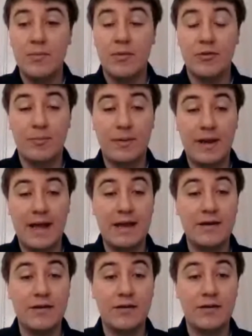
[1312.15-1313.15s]
but the
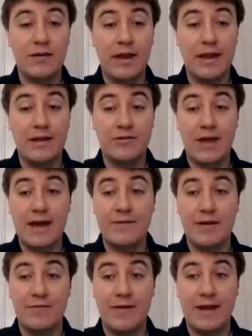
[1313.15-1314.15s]
plan is to have
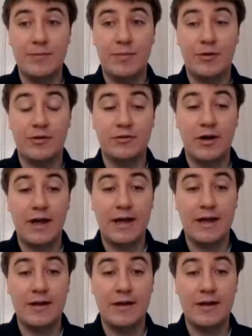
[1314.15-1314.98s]
it available